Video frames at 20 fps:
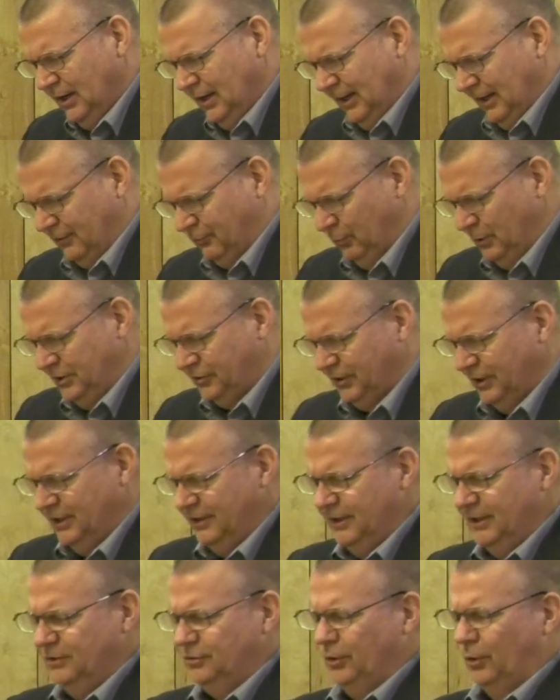as we see
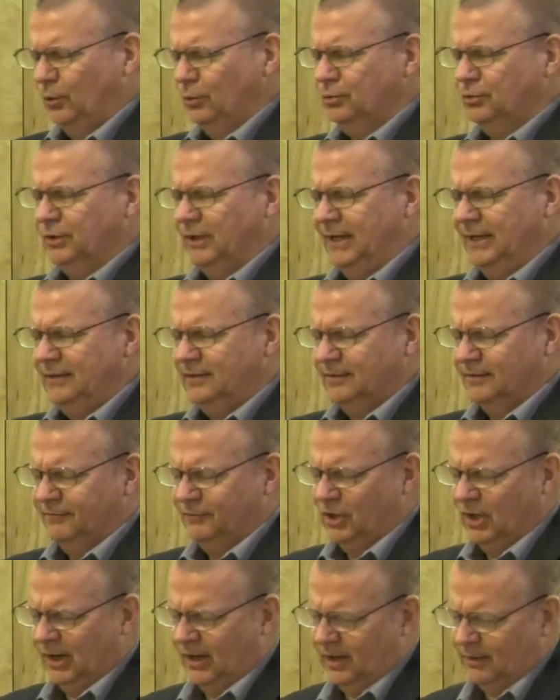these old saints of
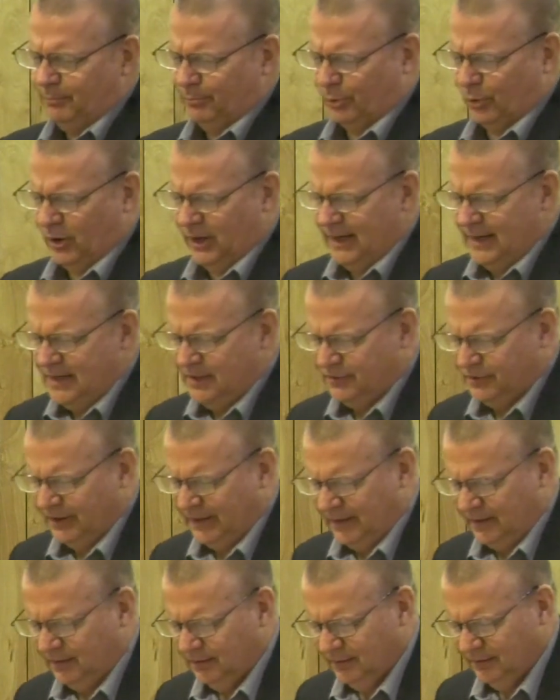God
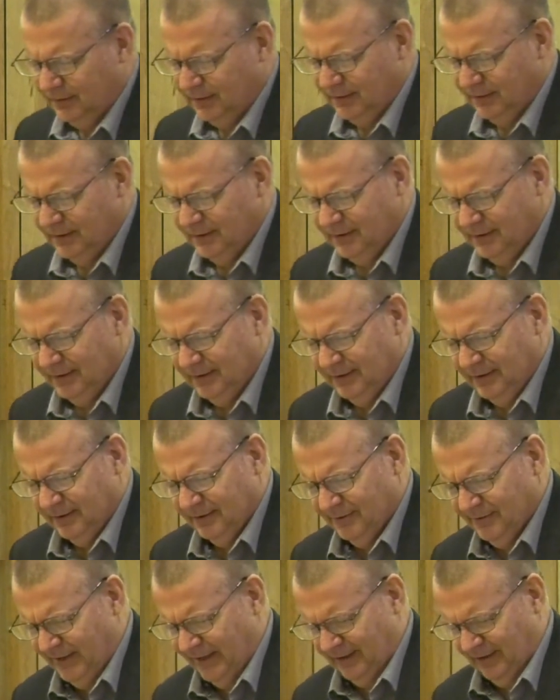praising
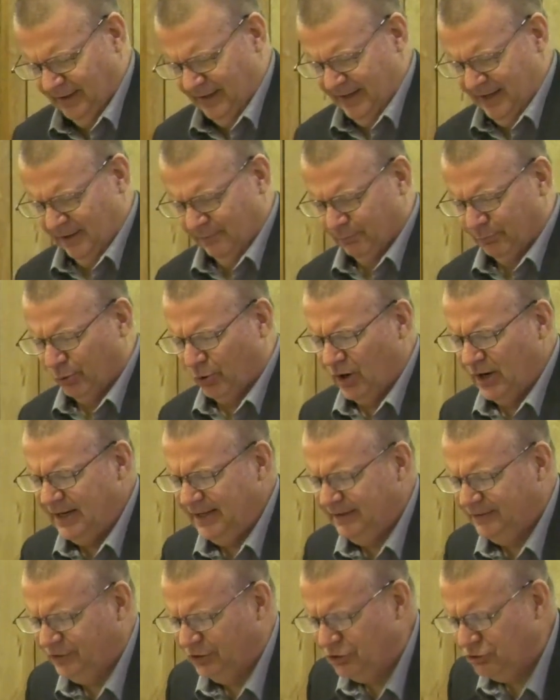that Lamb,
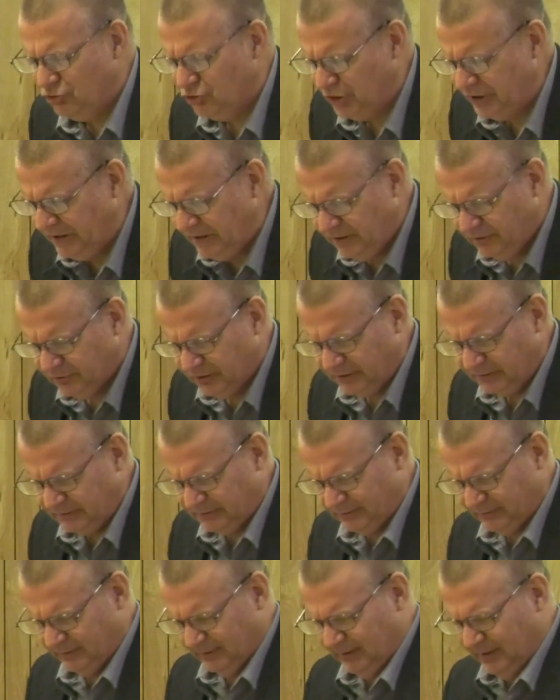praising Jesus,
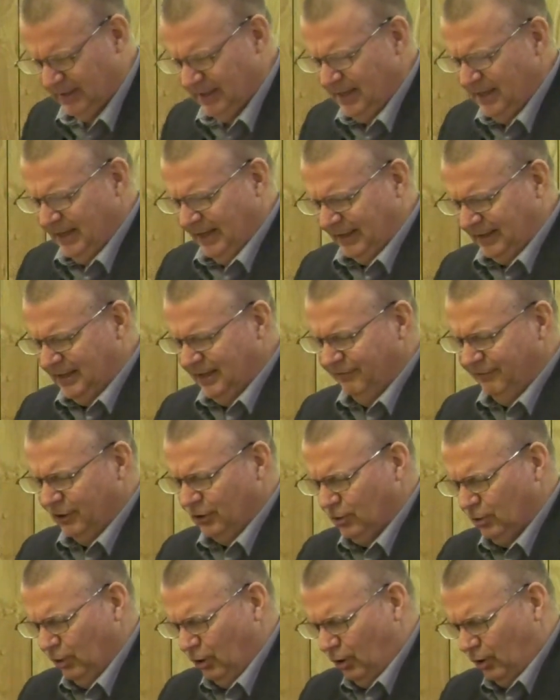and giving
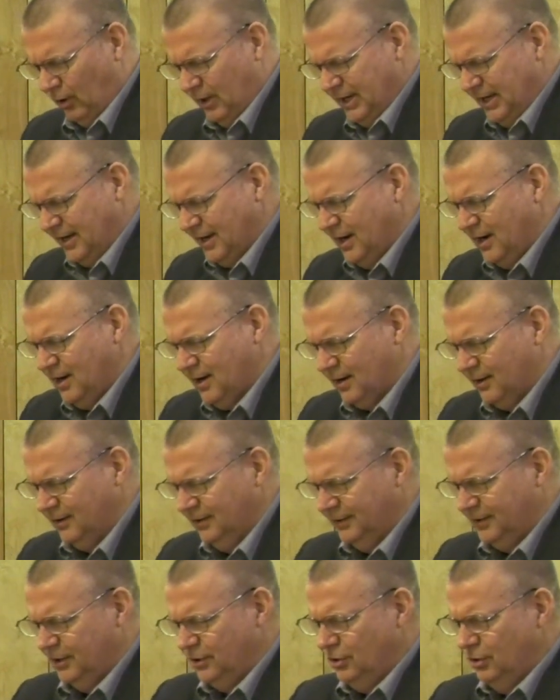glory and honor
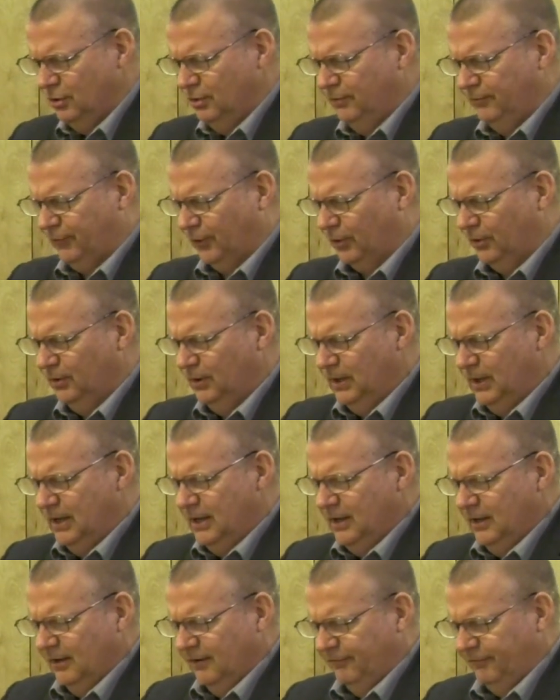unto you for,
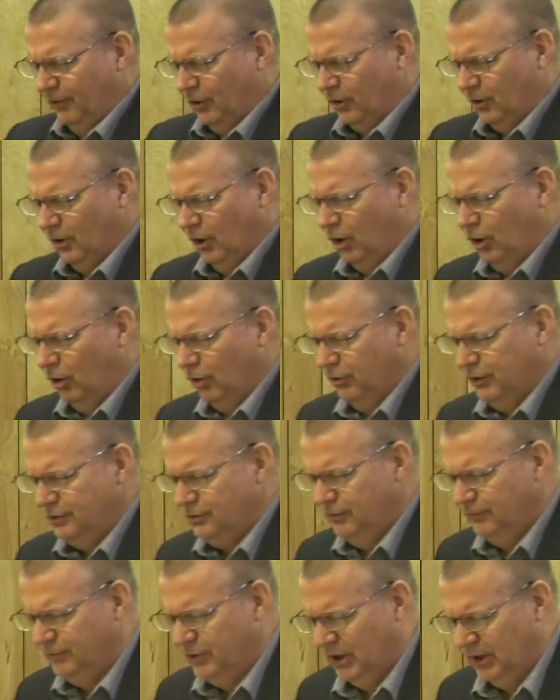for all that
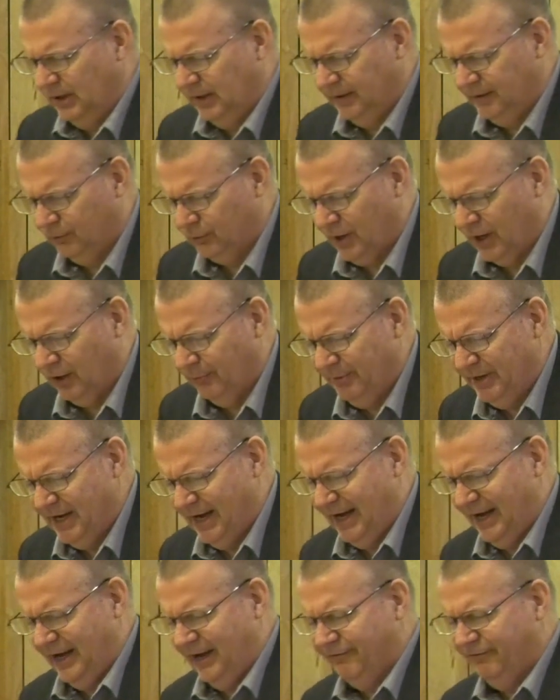you've done on our
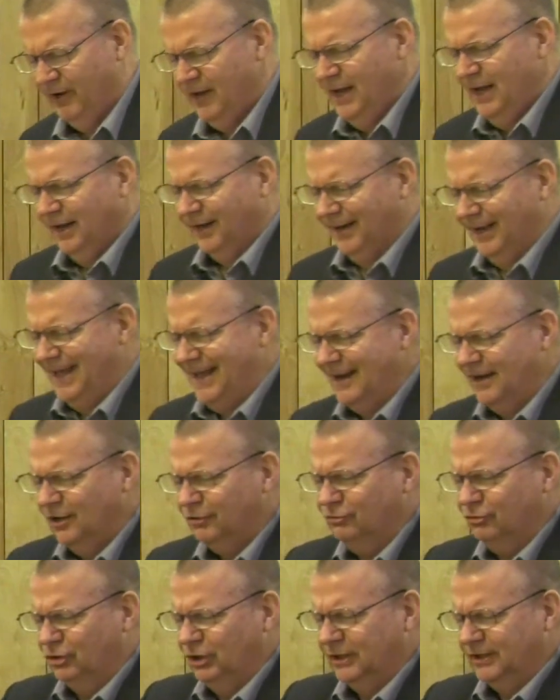behalf, let
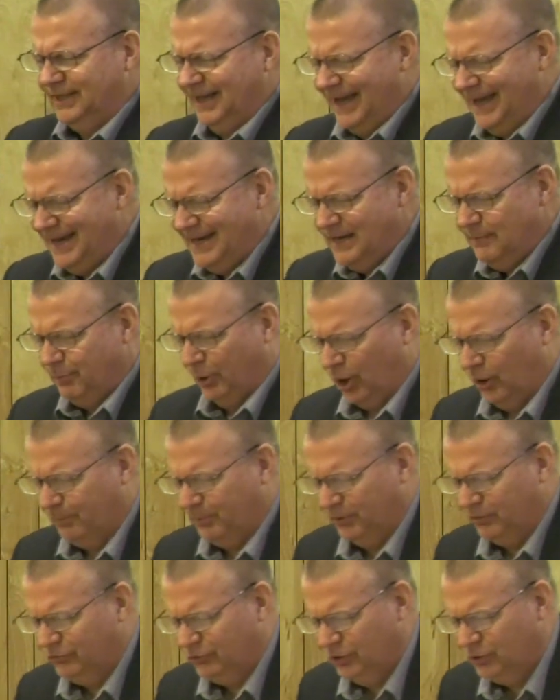us today
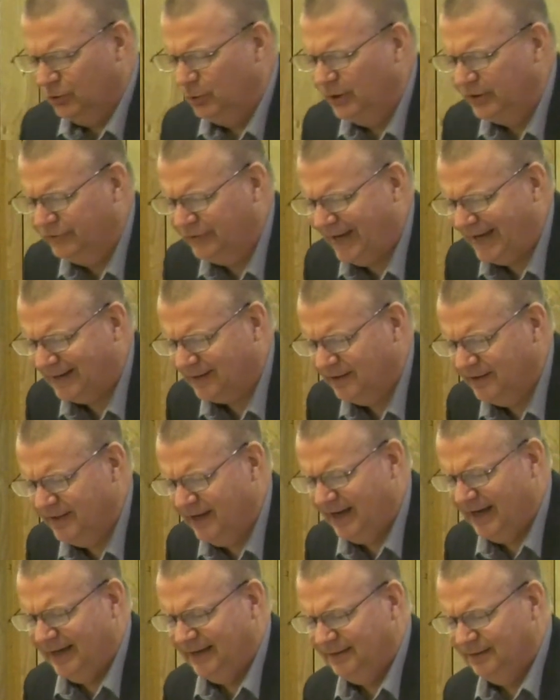purpose to do exactly
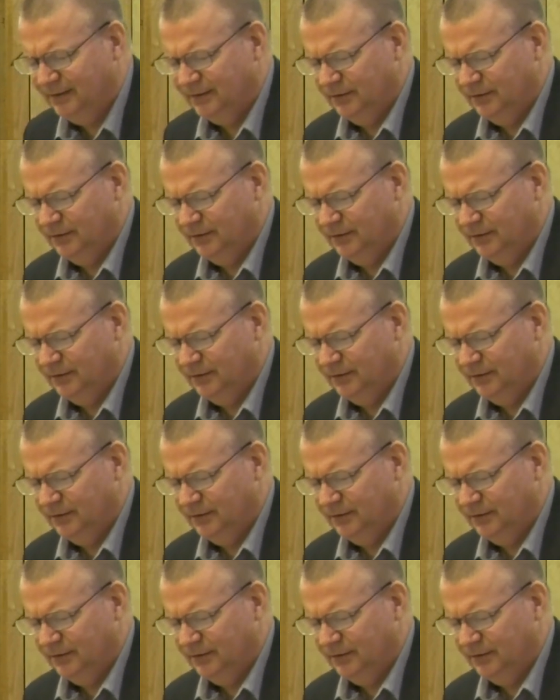that.